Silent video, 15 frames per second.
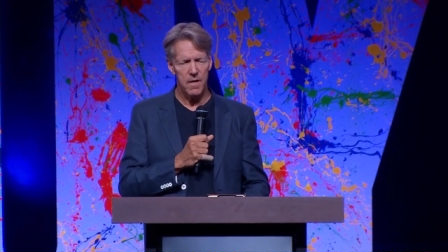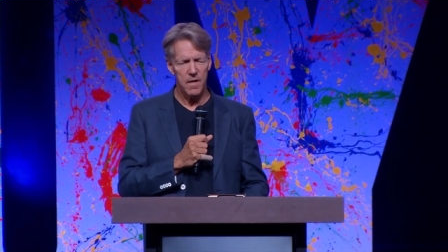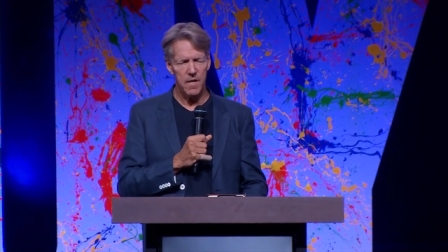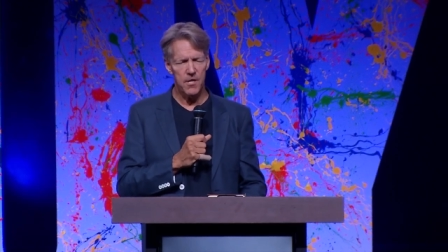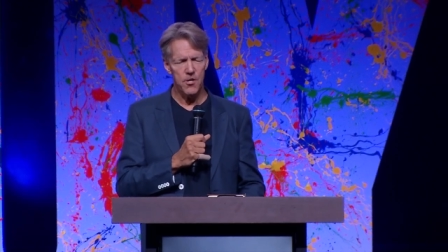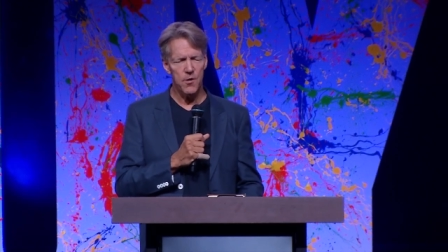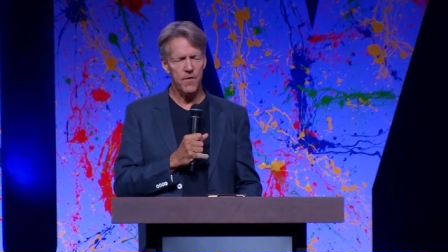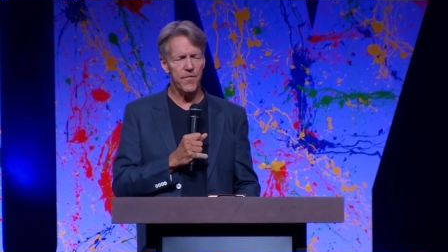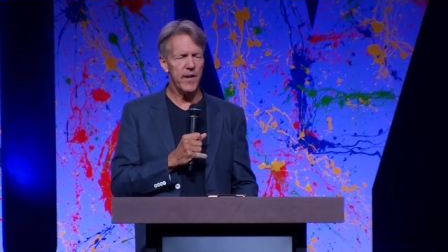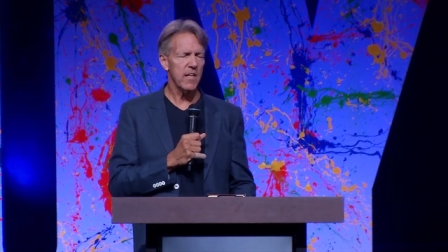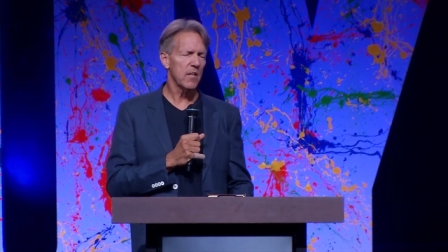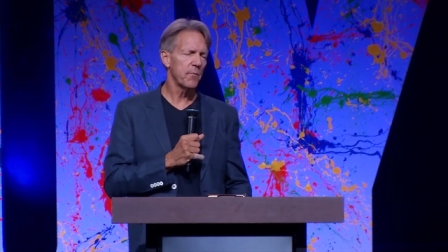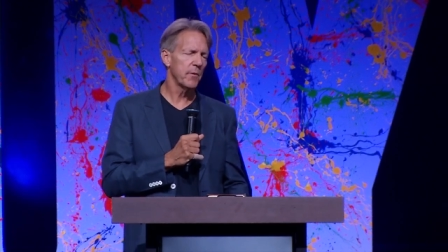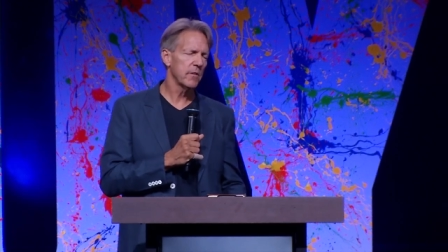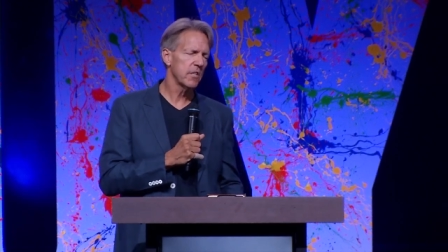And you're
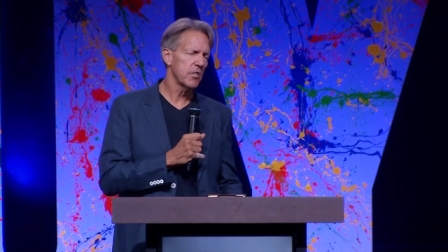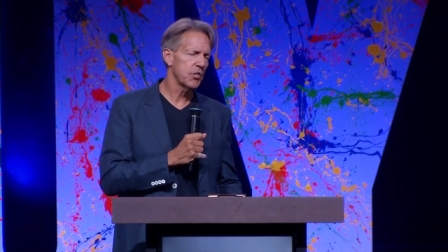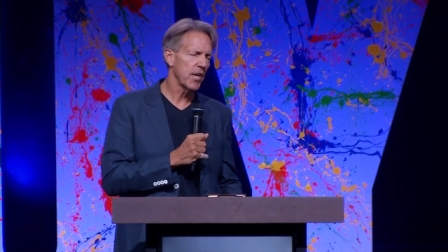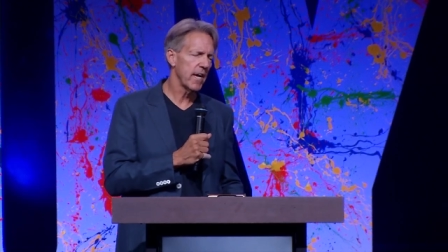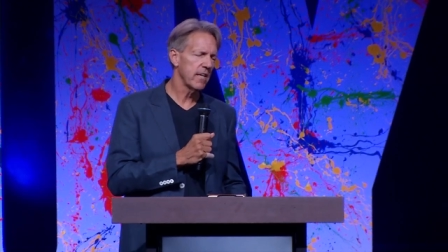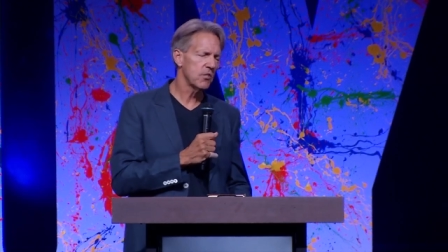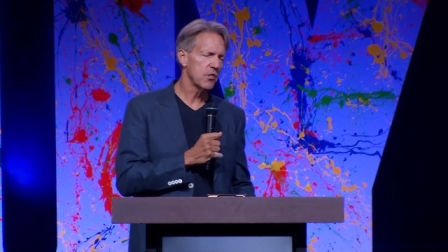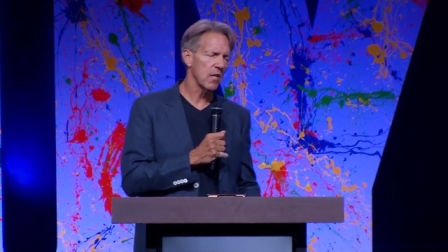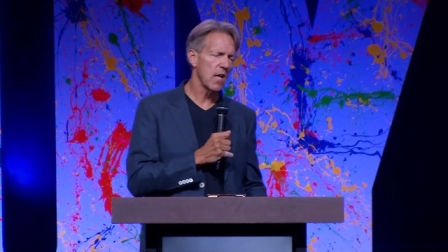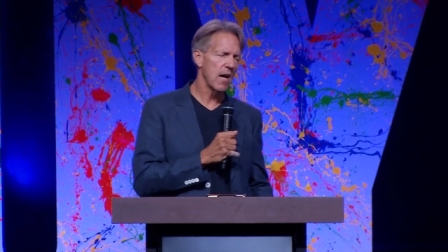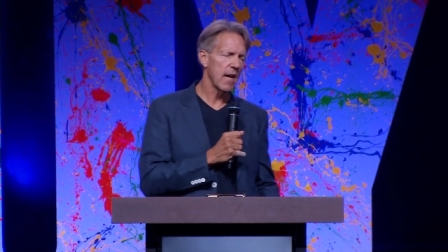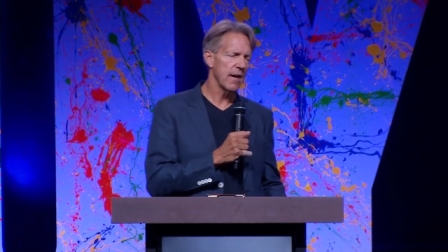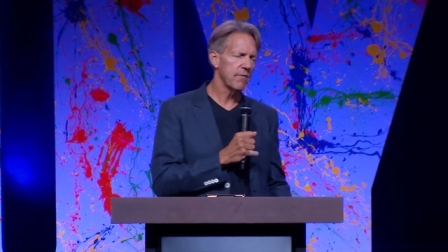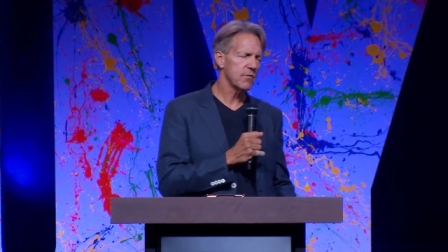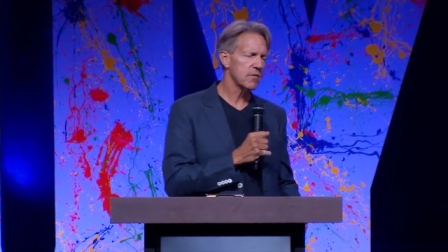available to change
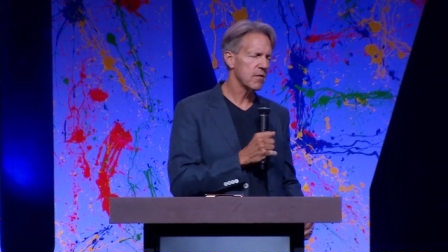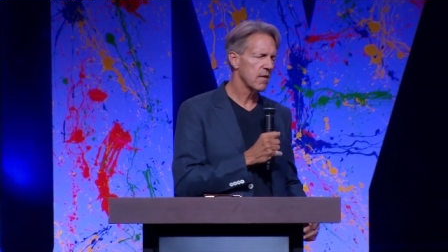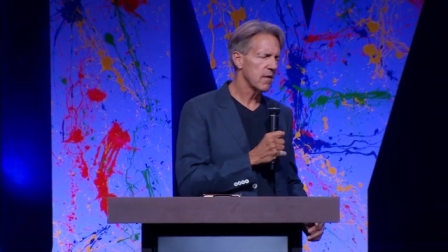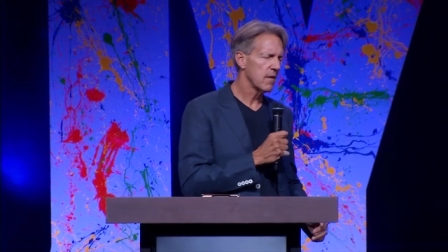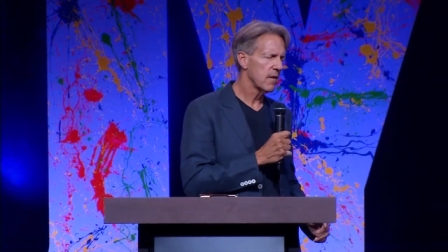lives.